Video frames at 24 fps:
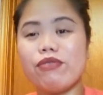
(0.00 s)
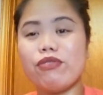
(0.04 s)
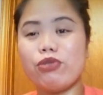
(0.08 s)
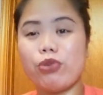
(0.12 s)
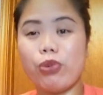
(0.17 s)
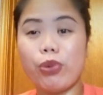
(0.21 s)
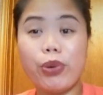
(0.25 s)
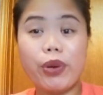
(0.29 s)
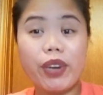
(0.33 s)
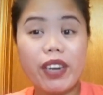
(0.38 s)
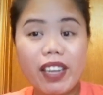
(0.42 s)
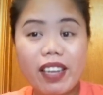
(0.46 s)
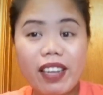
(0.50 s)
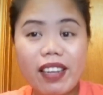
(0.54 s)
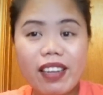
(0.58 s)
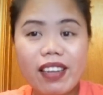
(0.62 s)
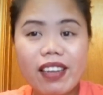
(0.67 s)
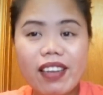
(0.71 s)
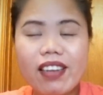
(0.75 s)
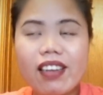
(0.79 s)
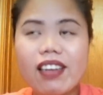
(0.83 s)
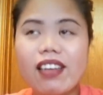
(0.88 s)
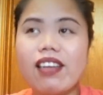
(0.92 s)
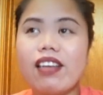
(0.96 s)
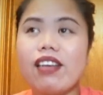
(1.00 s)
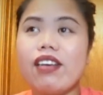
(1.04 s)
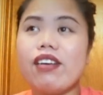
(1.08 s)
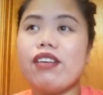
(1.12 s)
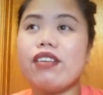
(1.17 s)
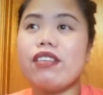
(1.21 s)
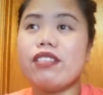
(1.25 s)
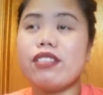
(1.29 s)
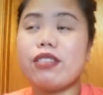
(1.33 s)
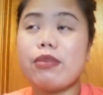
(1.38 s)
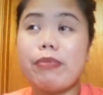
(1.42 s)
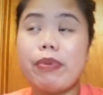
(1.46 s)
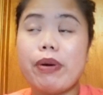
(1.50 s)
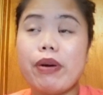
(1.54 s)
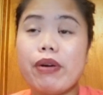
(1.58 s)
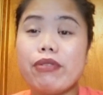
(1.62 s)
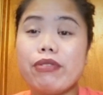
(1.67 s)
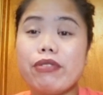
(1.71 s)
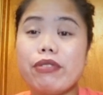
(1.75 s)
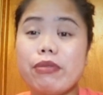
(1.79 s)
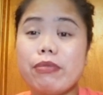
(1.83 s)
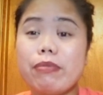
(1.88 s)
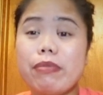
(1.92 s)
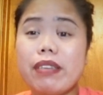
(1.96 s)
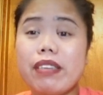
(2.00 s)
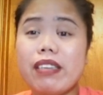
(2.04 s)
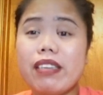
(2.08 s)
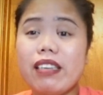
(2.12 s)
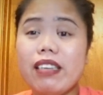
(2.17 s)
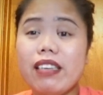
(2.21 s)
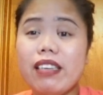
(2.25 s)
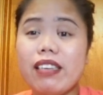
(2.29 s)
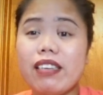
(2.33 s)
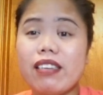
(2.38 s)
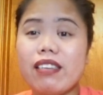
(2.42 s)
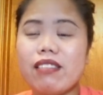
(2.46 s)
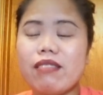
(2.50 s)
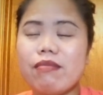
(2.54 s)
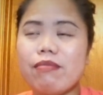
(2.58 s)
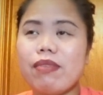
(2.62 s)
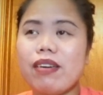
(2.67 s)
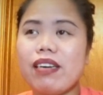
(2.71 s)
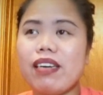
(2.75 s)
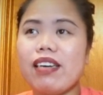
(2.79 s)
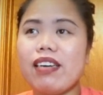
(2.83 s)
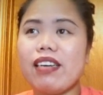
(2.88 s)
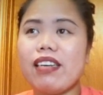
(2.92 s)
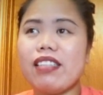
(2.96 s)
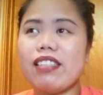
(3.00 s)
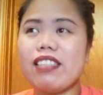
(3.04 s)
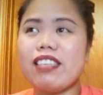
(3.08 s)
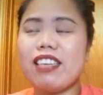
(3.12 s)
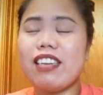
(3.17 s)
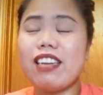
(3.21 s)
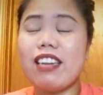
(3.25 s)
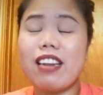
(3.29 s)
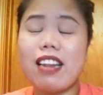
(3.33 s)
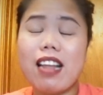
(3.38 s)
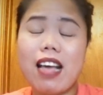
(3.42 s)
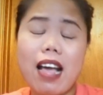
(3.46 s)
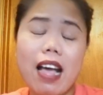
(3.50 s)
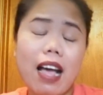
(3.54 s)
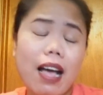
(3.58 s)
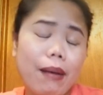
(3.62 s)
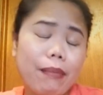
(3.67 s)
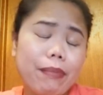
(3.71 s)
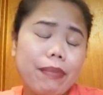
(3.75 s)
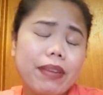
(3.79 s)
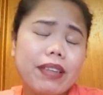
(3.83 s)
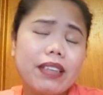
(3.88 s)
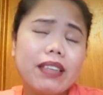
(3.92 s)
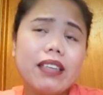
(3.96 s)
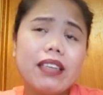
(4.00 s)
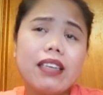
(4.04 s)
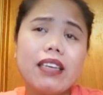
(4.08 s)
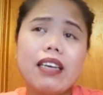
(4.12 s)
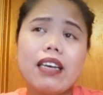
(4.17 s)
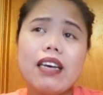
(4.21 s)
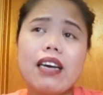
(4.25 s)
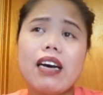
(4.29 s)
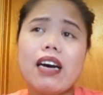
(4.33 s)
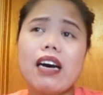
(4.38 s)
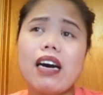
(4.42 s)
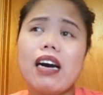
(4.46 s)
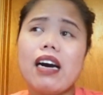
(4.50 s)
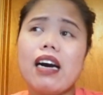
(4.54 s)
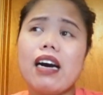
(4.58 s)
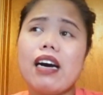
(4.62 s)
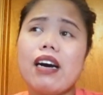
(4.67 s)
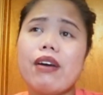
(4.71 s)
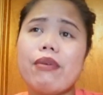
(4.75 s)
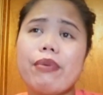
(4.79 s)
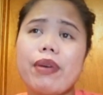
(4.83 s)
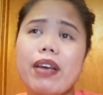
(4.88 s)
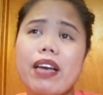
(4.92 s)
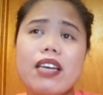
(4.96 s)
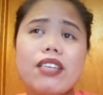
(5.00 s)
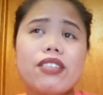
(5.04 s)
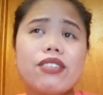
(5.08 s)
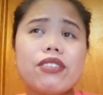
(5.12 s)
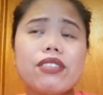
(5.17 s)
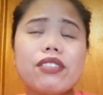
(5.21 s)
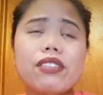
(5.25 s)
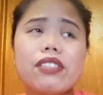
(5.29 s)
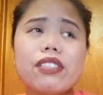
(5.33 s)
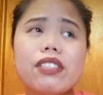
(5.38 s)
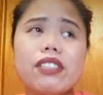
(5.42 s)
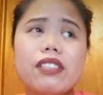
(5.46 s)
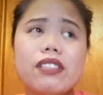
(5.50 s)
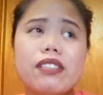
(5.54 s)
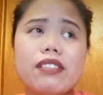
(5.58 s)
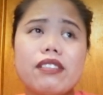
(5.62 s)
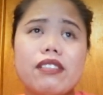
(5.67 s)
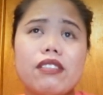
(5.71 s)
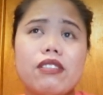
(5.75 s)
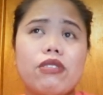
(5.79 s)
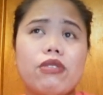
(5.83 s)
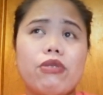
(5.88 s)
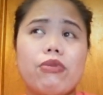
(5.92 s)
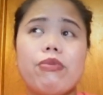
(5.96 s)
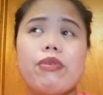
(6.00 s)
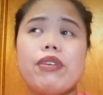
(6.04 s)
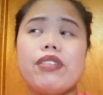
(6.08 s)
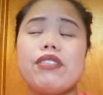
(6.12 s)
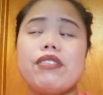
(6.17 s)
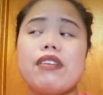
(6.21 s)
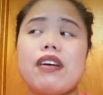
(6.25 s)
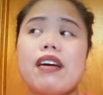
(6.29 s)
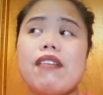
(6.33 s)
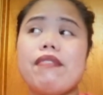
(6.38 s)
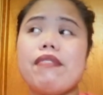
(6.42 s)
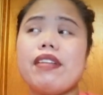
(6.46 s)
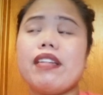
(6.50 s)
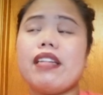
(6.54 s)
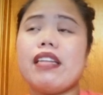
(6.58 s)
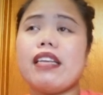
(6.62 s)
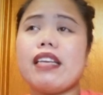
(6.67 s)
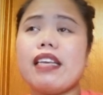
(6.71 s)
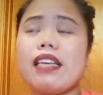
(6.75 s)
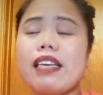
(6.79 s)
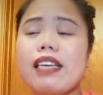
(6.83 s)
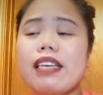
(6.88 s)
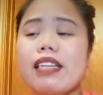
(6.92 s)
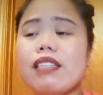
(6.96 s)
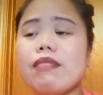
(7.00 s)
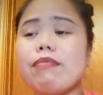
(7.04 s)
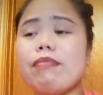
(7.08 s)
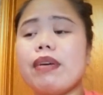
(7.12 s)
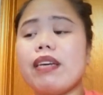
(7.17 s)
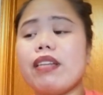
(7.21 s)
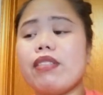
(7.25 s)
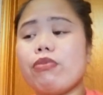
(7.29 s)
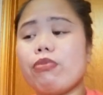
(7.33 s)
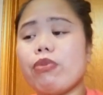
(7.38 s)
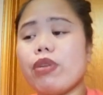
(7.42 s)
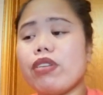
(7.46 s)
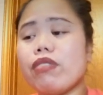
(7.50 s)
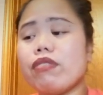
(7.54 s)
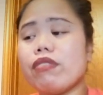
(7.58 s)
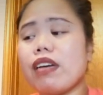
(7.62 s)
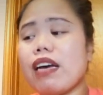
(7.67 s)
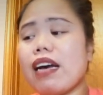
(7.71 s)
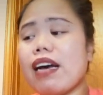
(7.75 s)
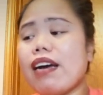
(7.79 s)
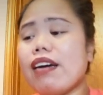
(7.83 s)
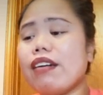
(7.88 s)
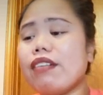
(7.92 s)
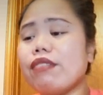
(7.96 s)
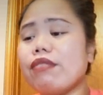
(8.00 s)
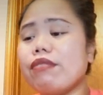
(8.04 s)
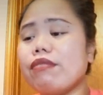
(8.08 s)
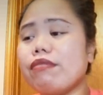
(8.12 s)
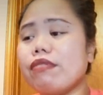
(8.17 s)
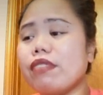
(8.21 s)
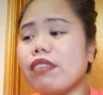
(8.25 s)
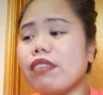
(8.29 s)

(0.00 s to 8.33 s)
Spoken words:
journey, supposed to be, but it did not happen. We actually don't want to have any kids, but we don't have